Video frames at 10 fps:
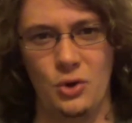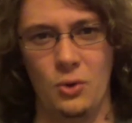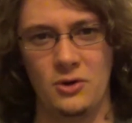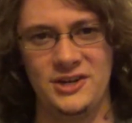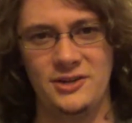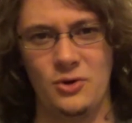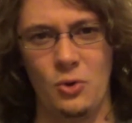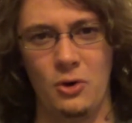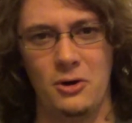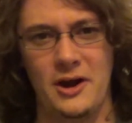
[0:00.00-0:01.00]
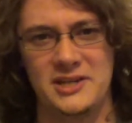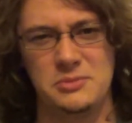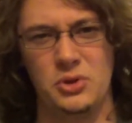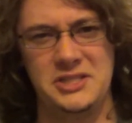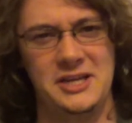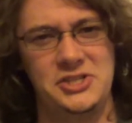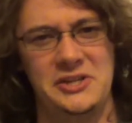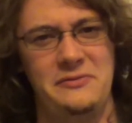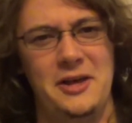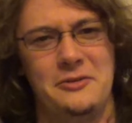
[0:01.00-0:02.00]
gory horror exploitation
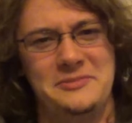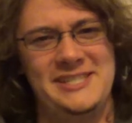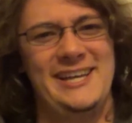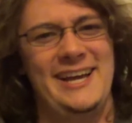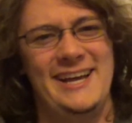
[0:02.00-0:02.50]
films.